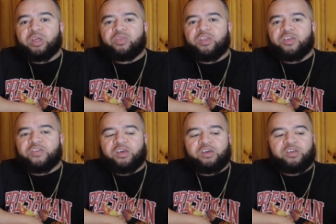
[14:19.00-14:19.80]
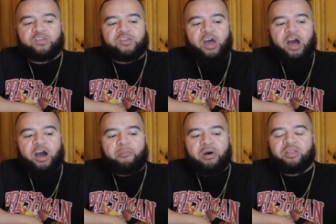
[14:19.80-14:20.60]
This is,
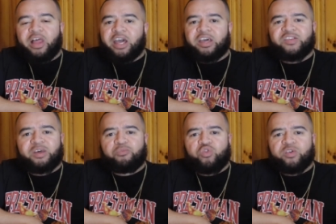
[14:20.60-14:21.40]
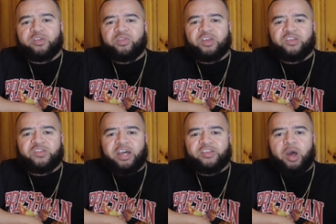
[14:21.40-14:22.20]
like I said before, I think it's the
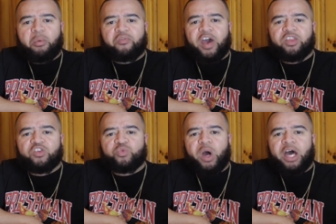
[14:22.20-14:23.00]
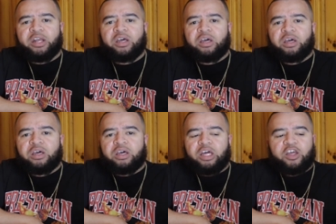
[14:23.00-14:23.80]
second time I've had this wine.
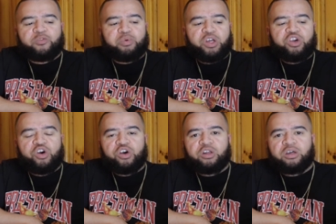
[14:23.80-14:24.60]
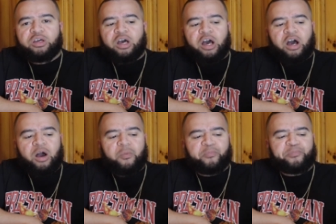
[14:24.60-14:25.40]
It is pretty good.
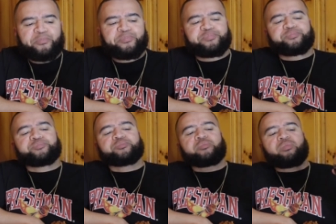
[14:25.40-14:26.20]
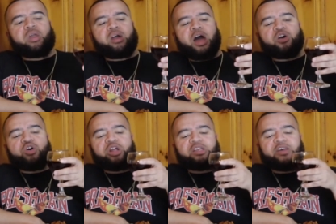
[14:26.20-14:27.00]
I'll
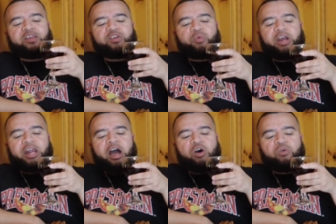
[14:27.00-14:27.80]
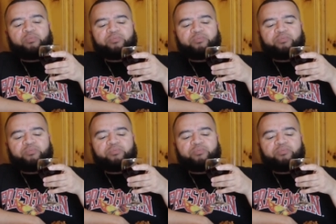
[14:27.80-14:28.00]
go ahead and taste it right now.